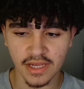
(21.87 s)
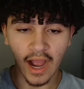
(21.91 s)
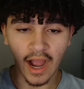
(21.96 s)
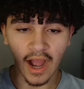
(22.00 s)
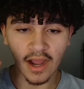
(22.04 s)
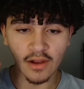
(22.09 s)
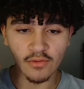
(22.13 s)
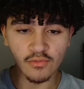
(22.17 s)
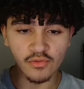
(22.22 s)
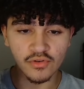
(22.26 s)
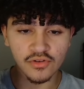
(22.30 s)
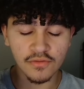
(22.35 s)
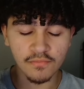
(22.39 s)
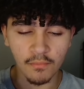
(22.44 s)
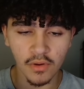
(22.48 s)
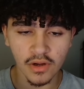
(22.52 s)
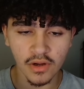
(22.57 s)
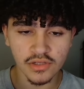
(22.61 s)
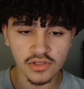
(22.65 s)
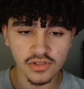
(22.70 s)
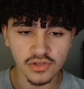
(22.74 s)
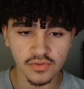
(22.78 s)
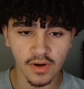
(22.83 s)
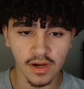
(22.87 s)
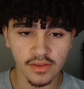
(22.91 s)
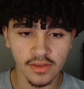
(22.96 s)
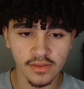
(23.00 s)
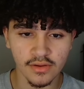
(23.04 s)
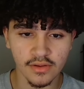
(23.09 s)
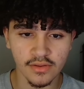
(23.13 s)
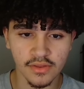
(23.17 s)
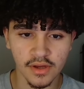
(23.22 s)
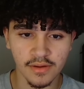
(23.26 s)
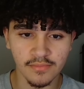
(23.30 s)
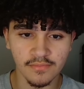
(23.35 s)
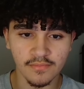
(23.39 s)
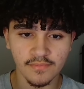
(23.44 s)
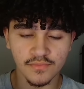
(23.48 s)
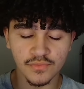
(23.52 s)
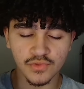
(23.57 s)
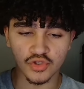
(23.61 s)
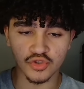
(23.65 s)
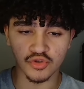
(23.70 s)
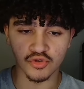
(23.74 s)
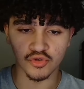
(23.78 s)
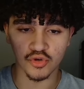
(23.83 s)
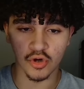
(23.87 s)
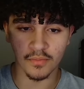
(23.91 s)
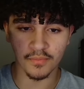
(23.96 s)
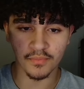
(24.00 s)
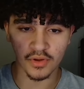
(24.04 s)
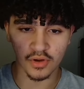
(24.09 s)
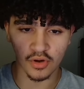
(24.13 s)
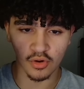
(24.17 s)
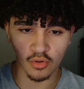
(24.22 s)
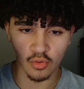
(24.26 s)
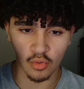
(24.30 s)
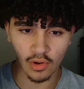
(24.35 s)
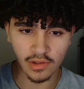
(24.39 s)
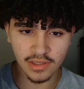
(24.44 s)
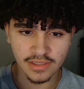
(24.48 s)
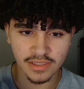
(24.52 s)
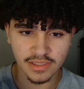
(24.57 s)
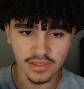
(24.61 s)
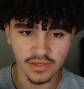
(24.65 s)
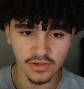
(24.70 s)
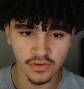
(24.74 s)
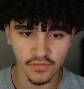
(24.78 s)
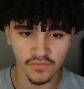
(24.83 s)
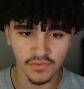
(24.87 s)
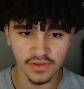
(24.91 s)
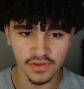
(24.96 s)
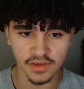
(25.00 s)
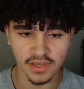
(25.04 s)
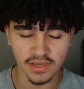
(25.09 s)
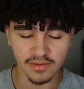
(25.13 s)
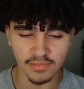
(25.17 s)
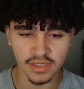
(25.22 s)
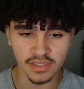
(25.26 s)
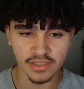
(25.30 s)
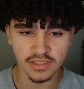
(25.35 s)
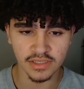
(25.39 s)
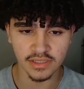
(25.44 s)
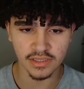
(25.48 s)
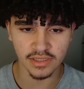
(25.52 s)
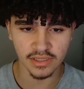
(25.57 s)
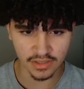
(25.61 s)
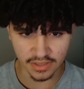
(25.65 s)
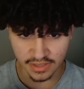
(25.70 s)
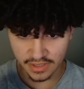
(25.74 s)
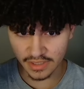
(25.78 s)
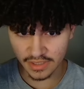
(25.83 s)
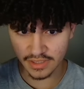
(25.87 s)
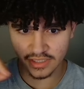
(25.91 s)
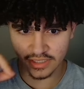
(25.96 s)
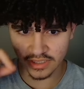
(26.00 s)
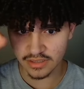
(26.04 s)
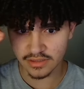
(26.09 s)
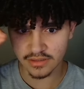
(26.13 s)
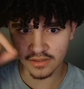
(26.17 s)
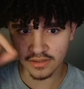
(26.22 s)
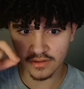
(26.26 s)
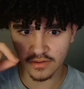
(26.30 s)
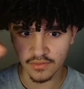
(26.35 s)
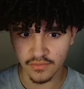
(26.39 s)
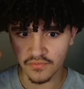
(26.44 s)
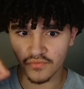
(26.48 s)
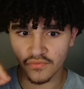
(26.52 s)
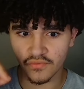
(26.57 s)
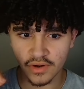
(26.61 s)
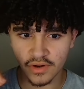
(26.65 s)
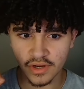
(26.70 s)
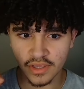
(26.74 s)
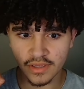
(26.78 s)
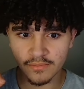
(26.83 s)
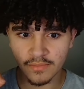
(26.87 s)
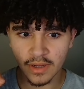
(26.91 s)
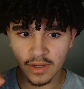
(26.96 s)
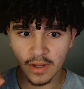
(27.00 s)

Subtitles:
I would much rather them drop the quality of the image in each frame